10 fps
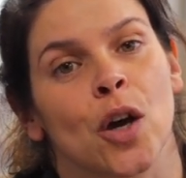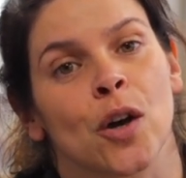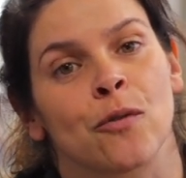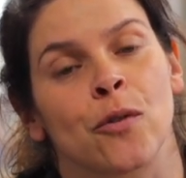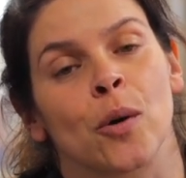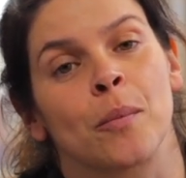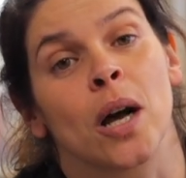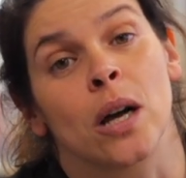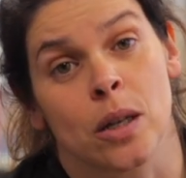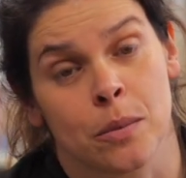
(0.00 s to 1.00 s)
her from
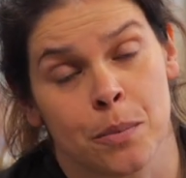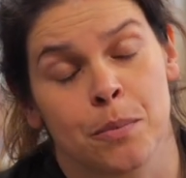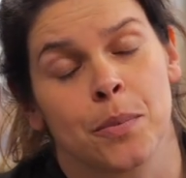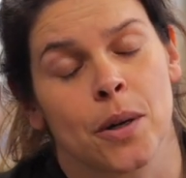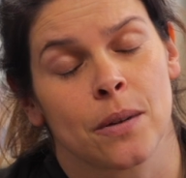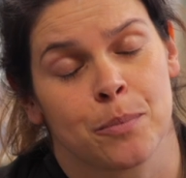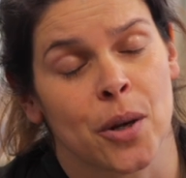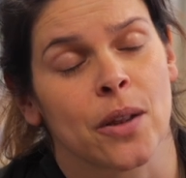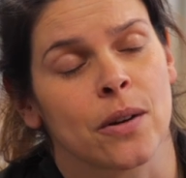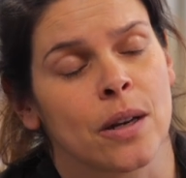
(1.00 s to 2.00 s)
her
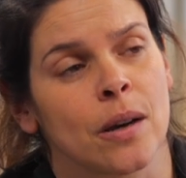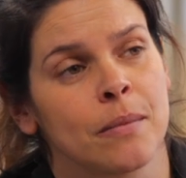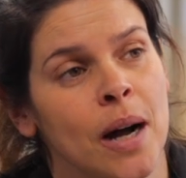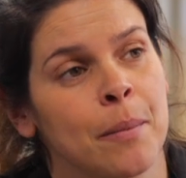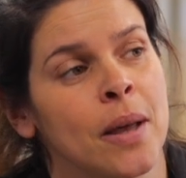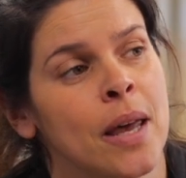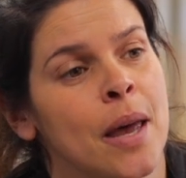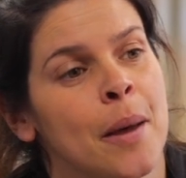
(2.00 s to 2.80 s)
brother and her mum,